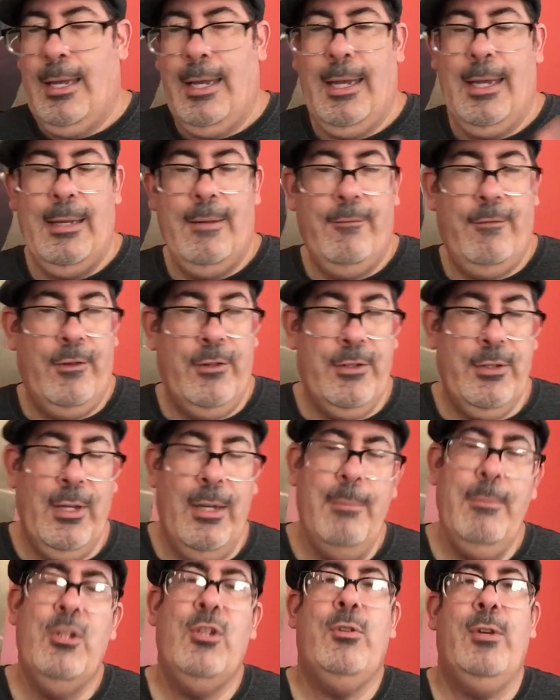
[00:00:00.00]
And for
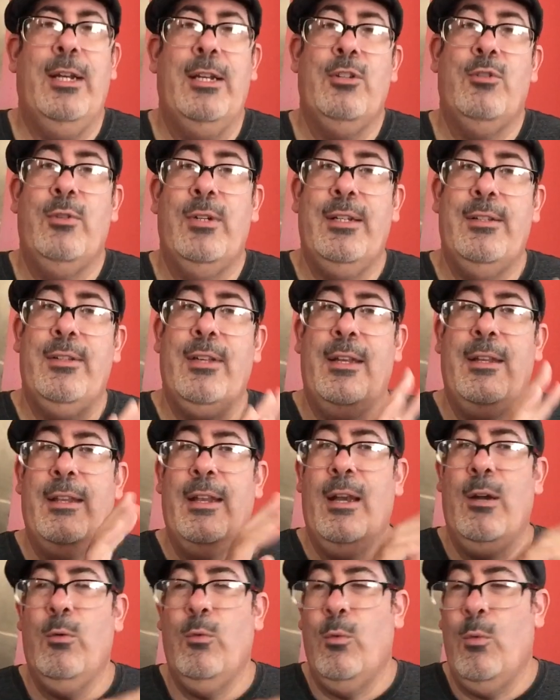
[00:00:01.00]
some strange reason,
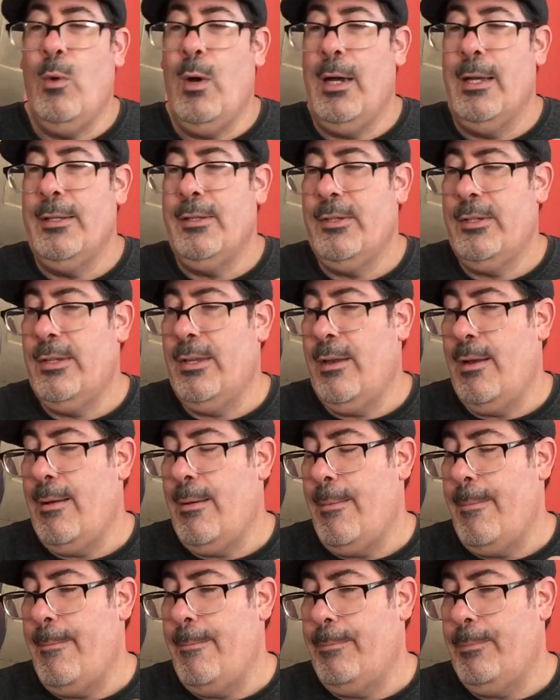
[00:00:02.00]
there was
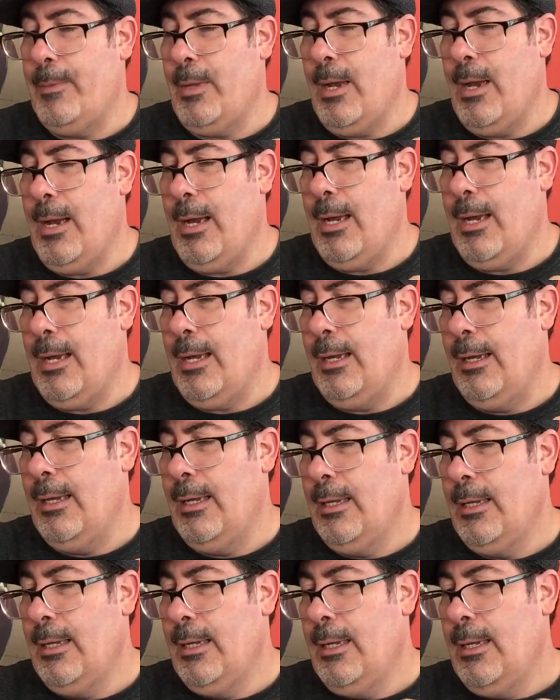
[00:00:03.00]
some
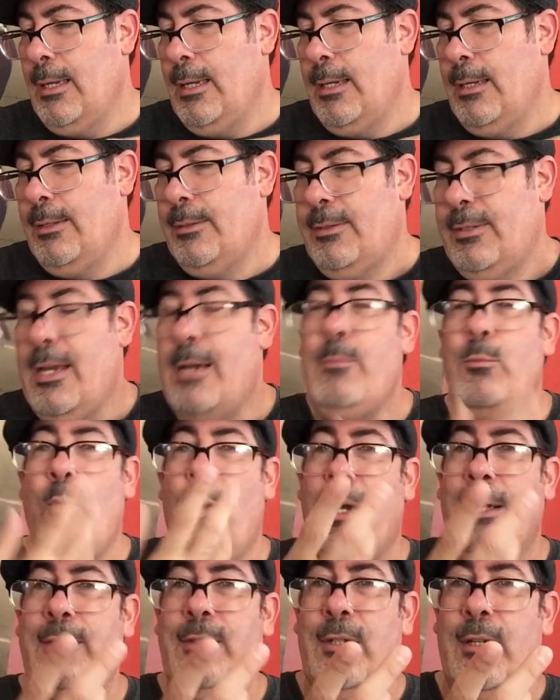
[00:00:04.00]

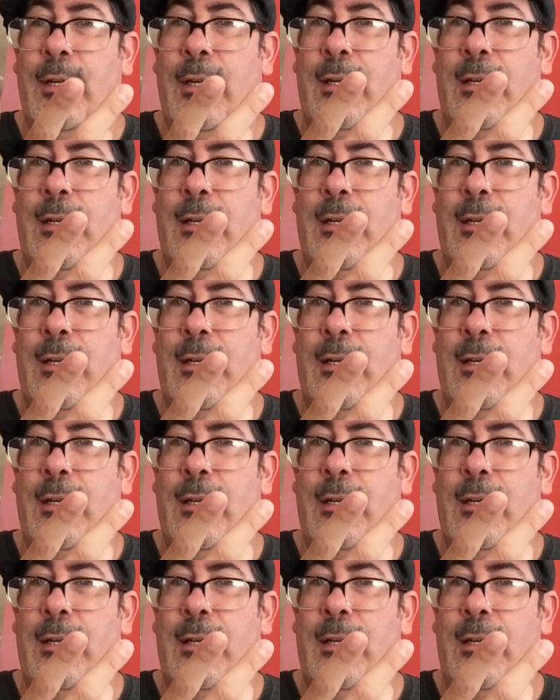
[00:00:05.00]
somewhat